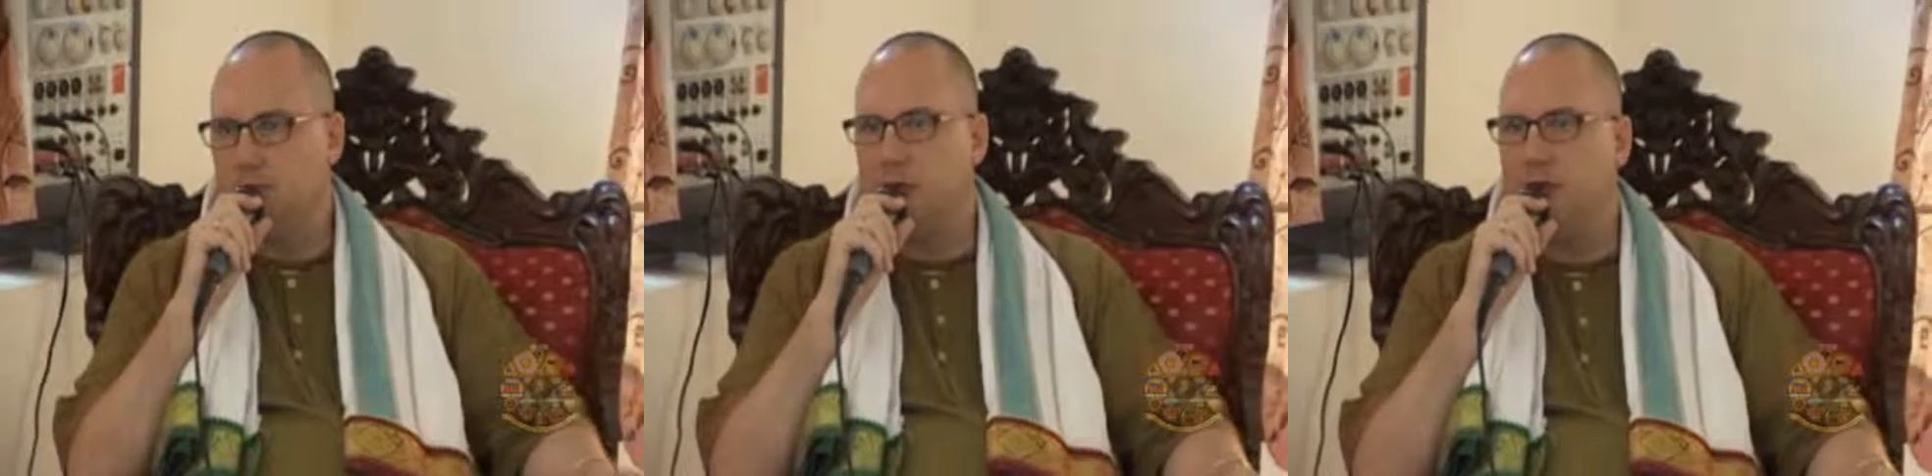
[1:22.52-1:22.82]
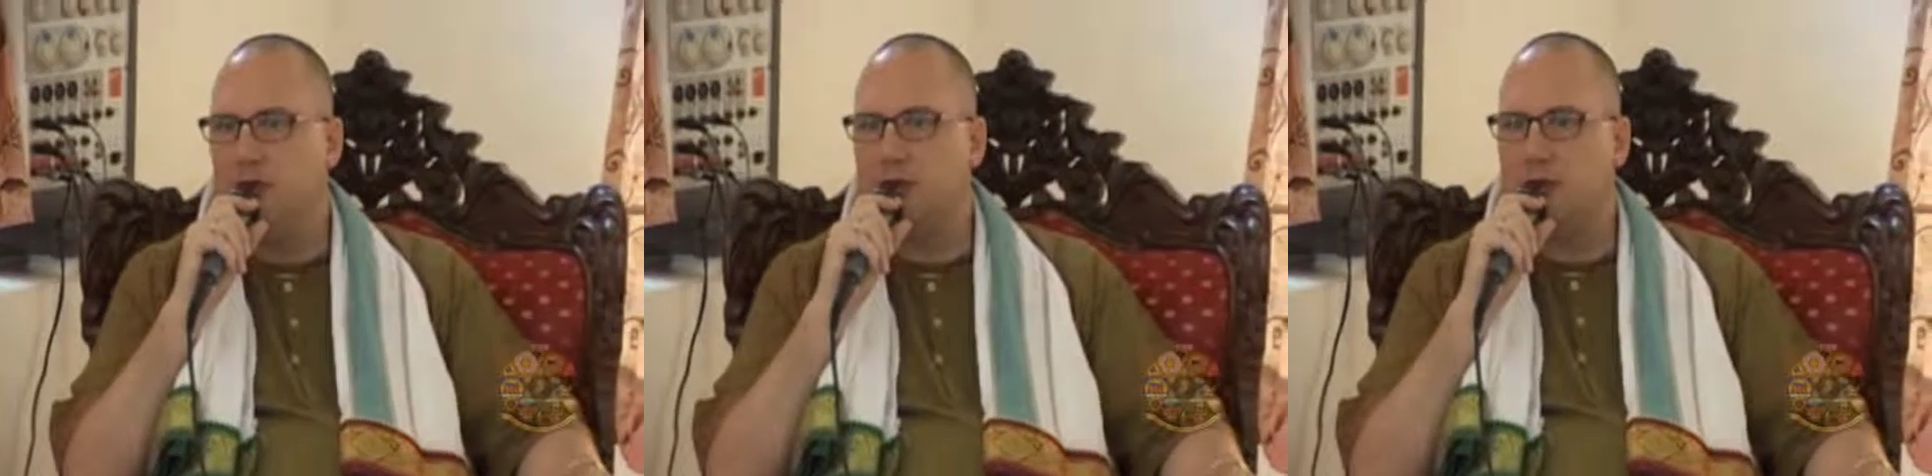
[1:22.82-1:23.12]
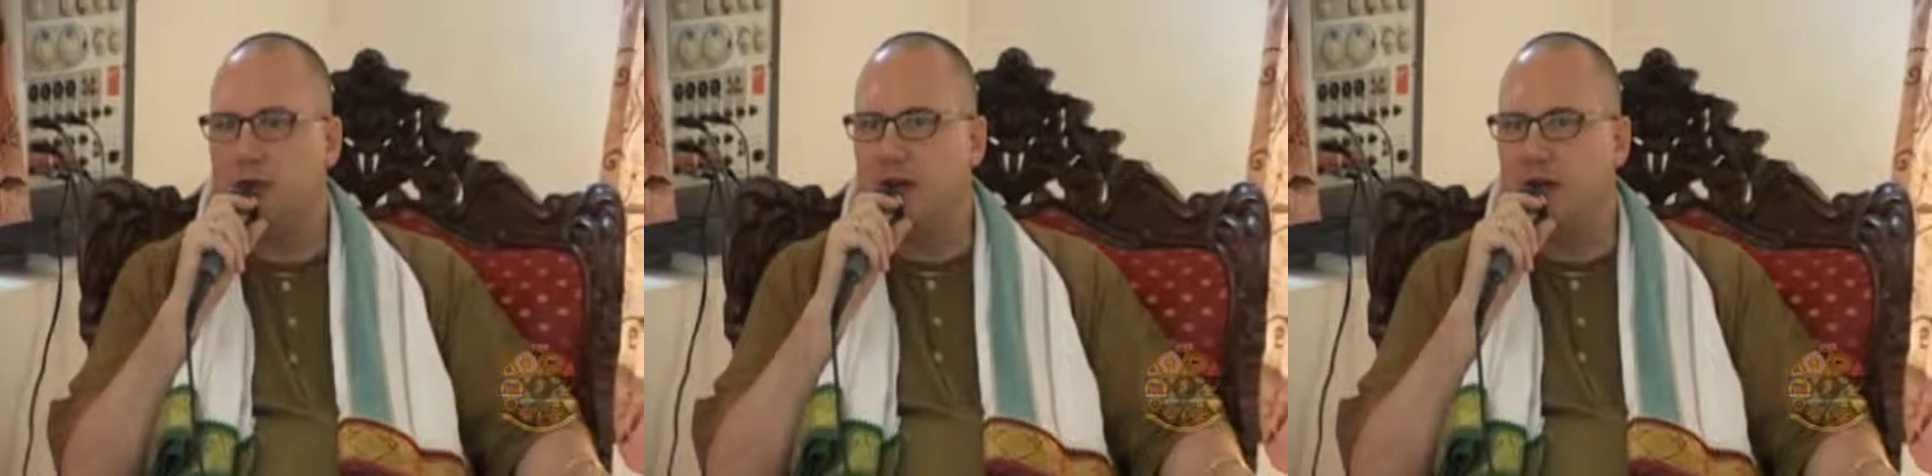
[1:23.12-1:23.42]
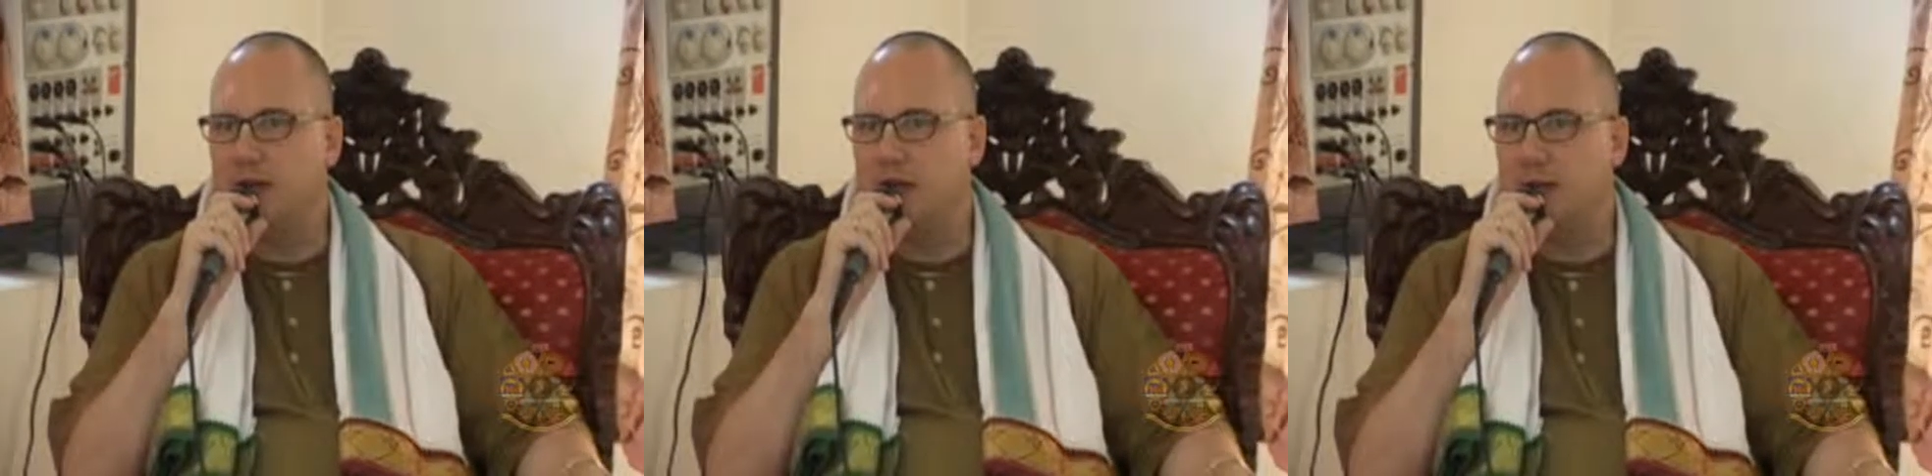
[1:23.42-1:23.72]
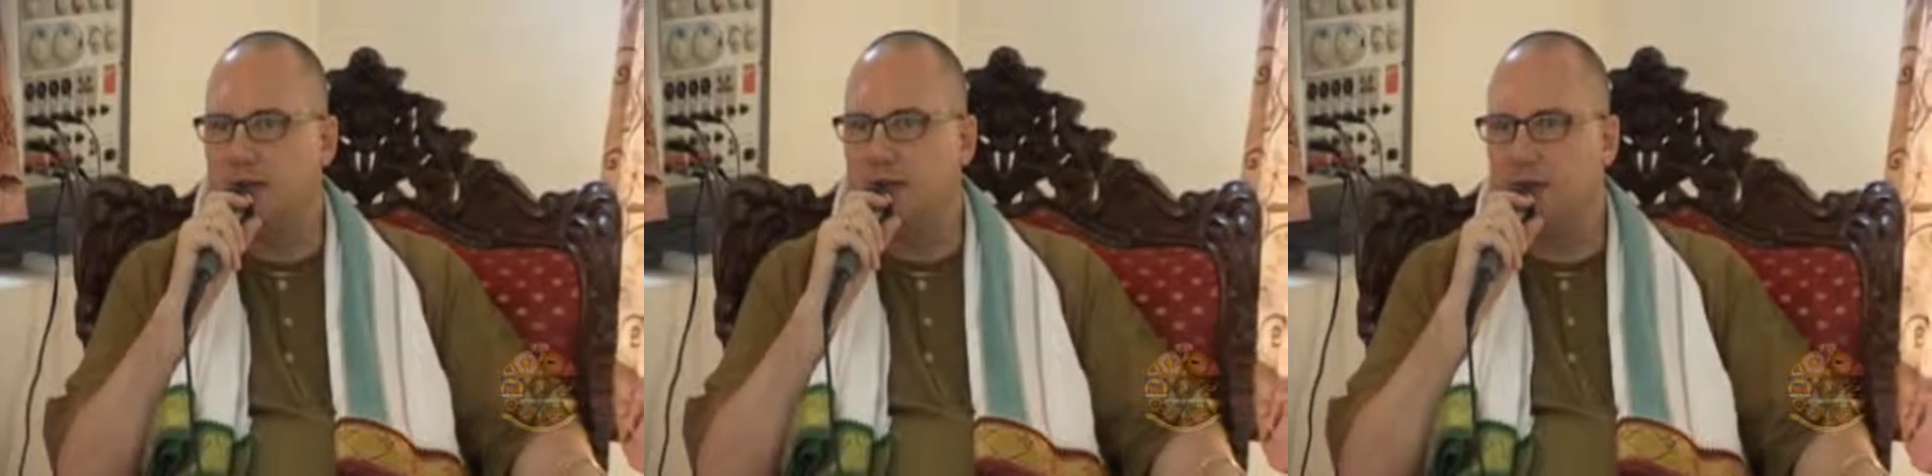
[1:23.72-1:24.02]
religious
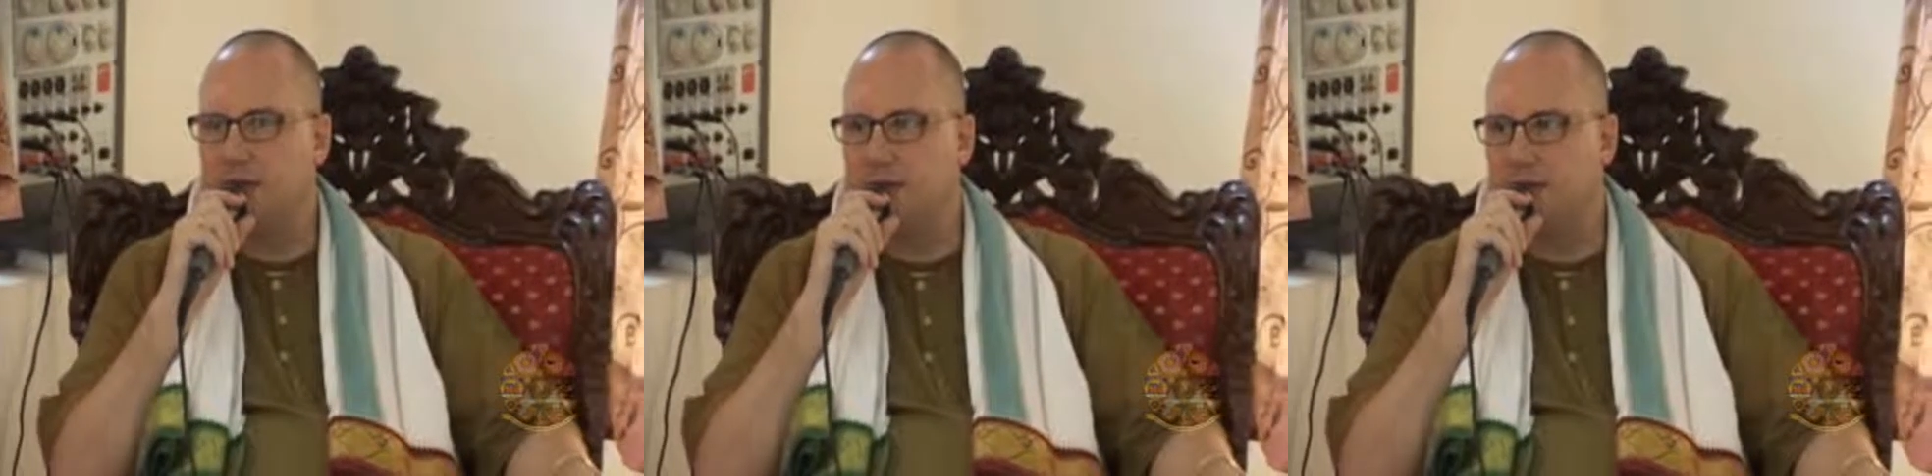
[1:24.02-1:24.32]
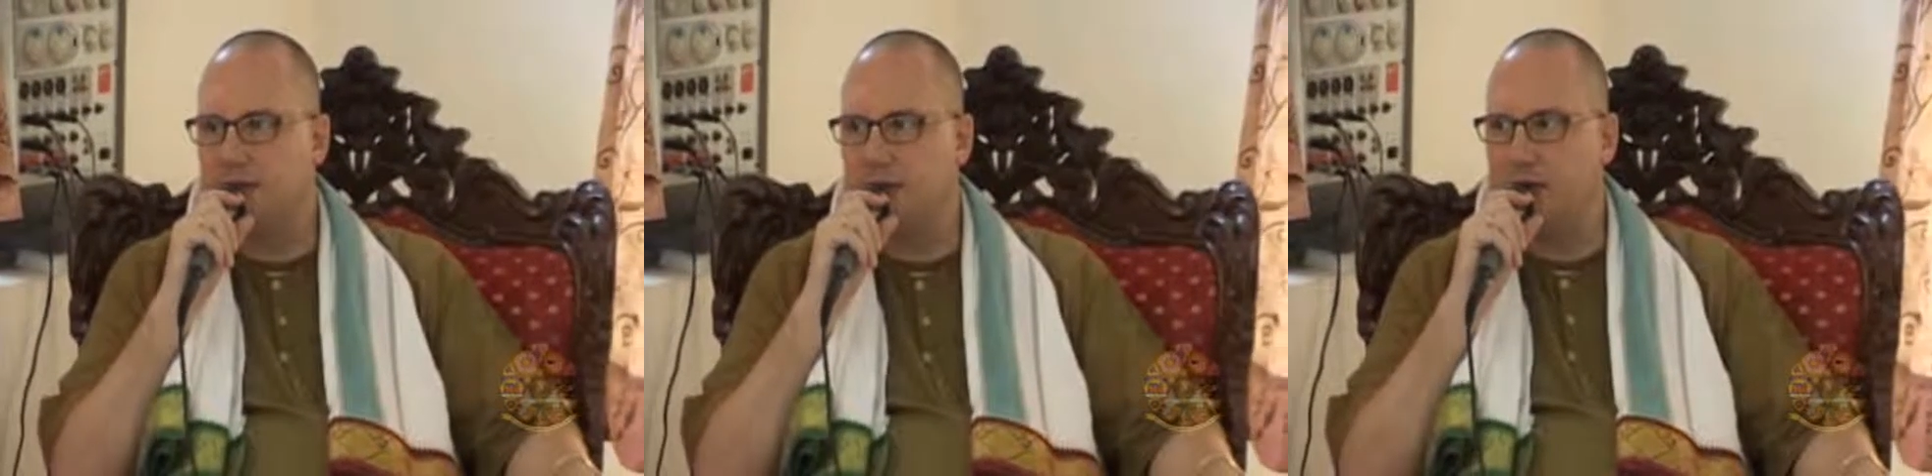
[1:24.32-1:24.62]
organizations, successful